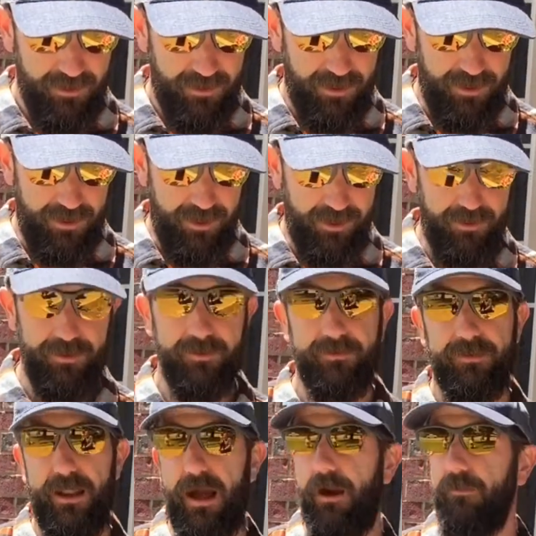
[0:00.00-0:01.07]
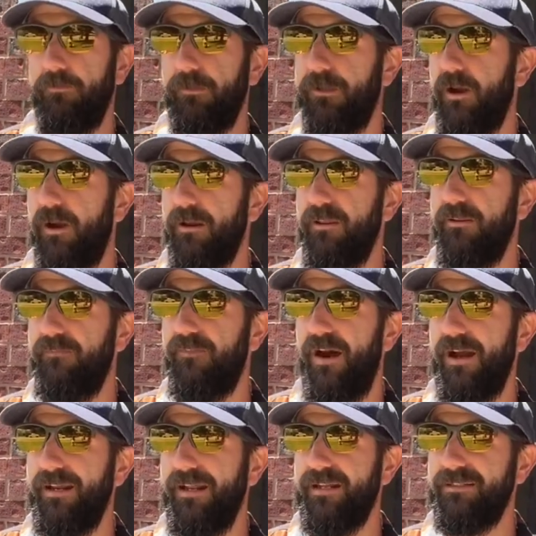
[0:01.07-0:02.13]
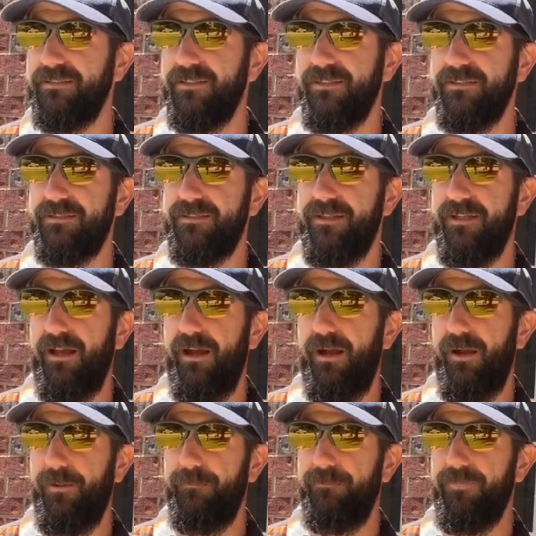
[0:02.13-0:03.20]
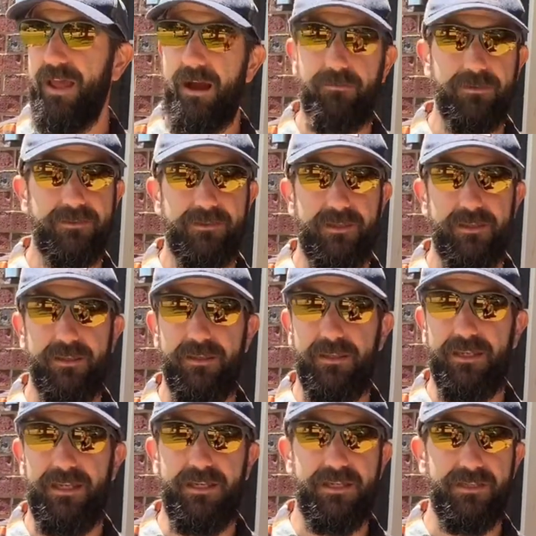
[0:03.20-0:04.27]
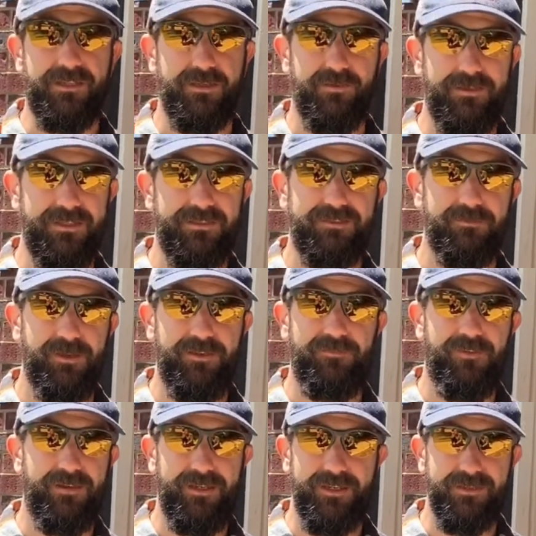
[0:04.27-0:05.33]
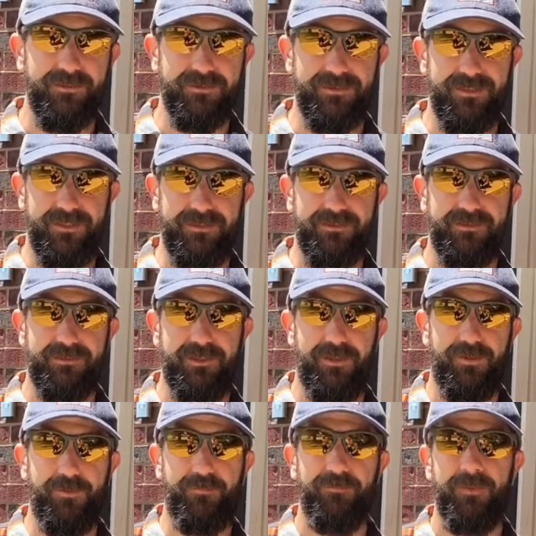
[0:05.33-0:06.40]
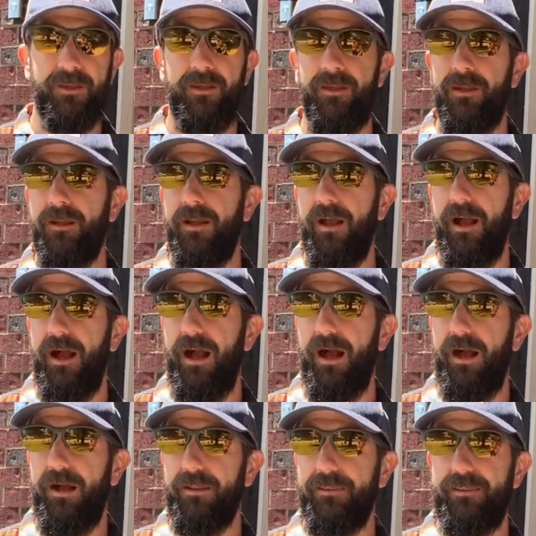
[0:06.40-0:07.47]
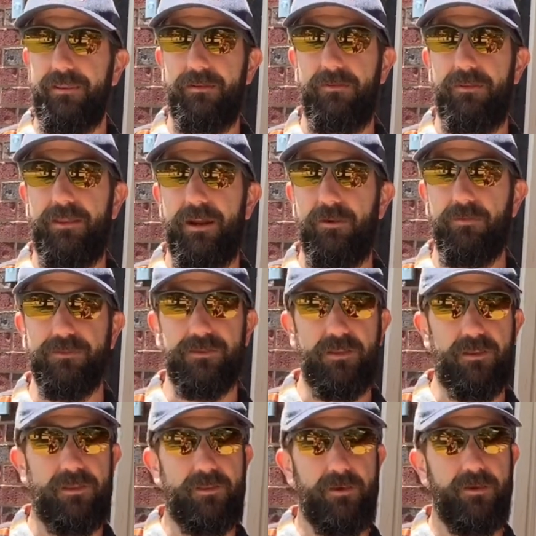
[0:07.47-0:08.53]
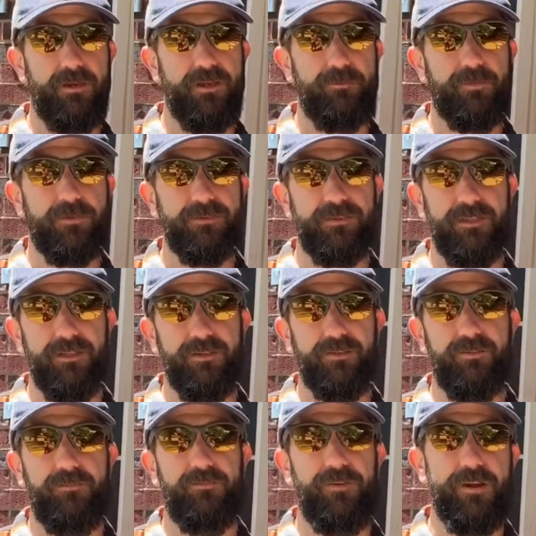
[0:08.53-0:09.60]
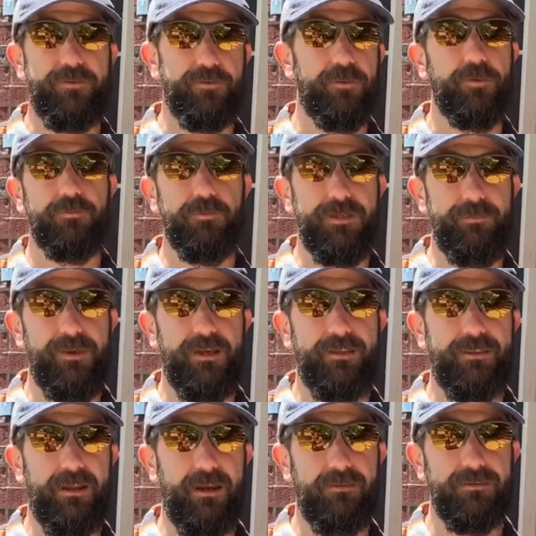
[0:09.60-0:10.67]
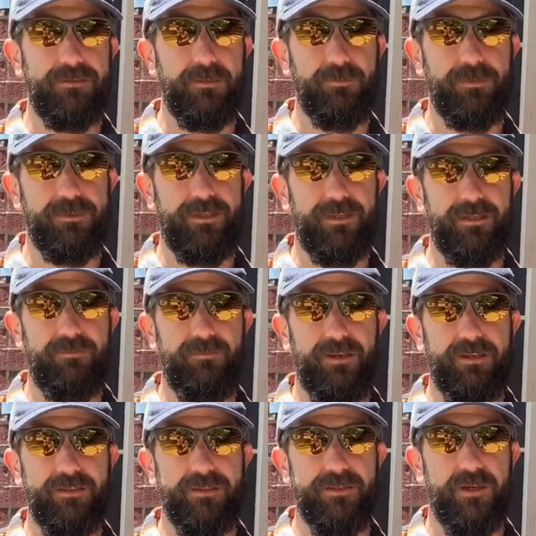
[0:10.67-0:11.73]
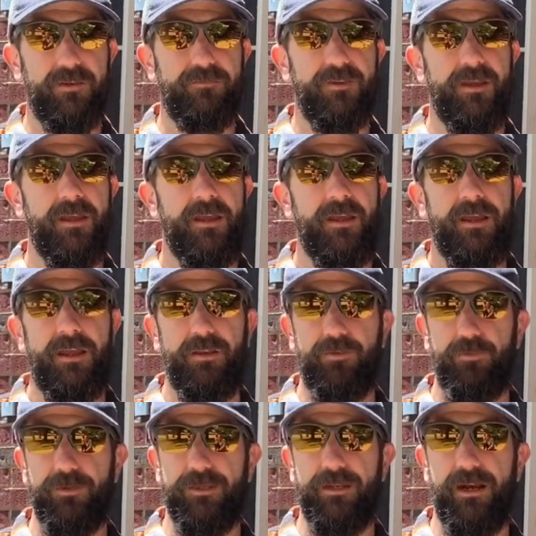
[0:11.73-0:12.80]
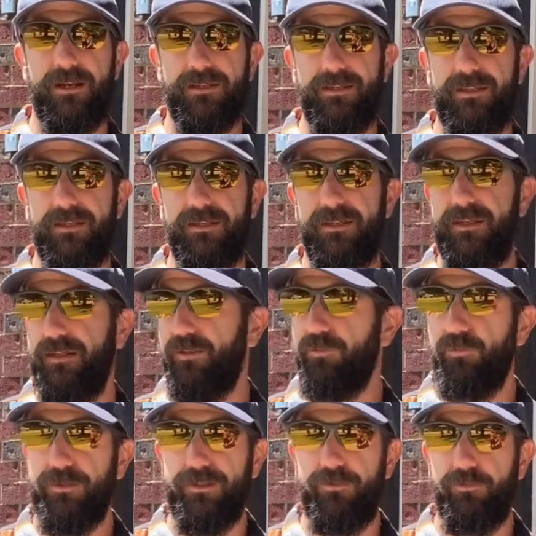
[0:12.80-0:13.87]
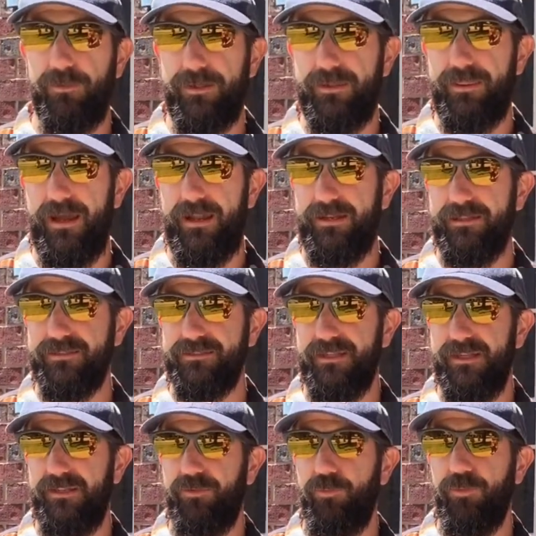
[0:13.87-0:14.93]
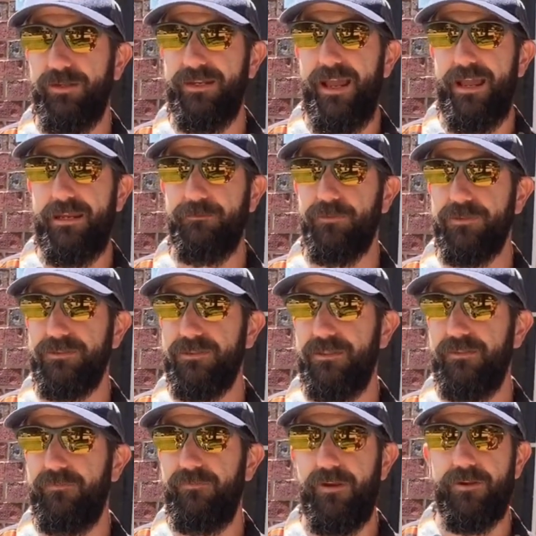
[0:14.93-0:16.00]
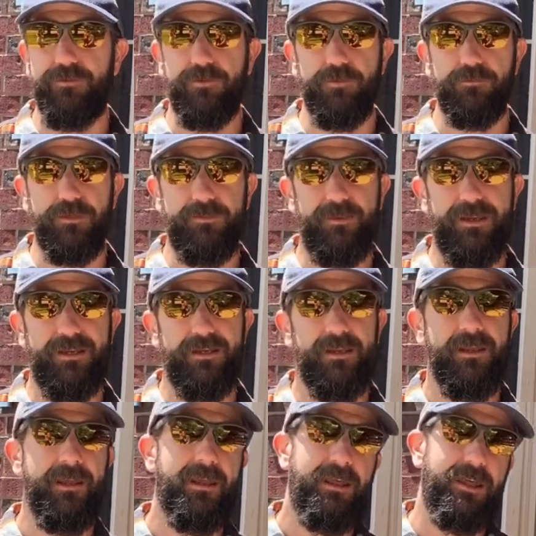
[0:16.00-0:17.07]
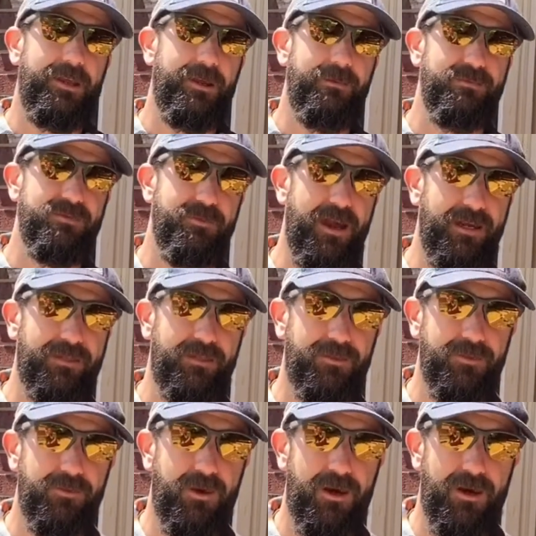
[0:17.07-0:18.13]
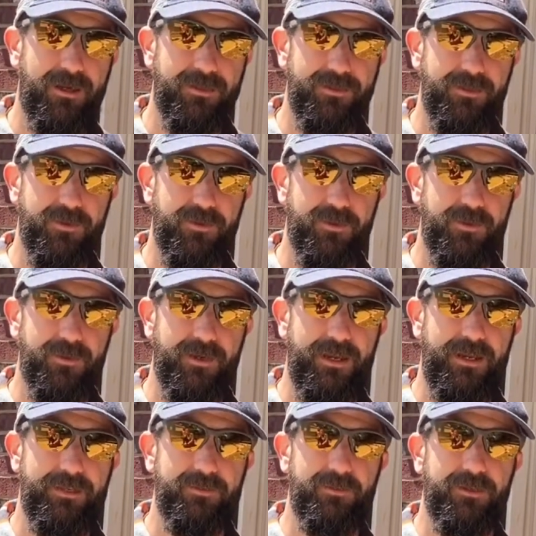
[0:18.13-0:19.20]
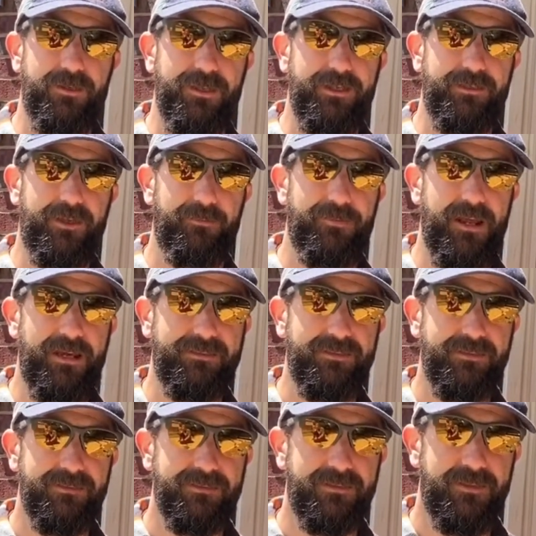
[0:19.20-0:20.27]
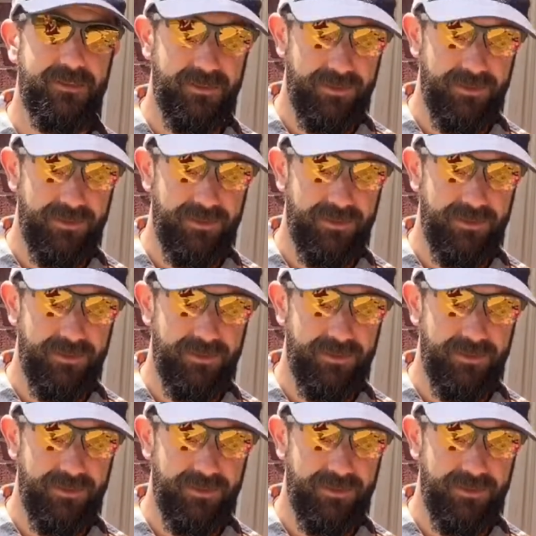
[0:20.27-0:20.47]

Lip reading: Now, regarding the finances, that was the key issue. It needs to make financial sense. So there was a 30% federal rebate that I was able to take advantage of in 2019. In 2020, that is a 28% federal rebate. It comes back to you on your annual income taxes.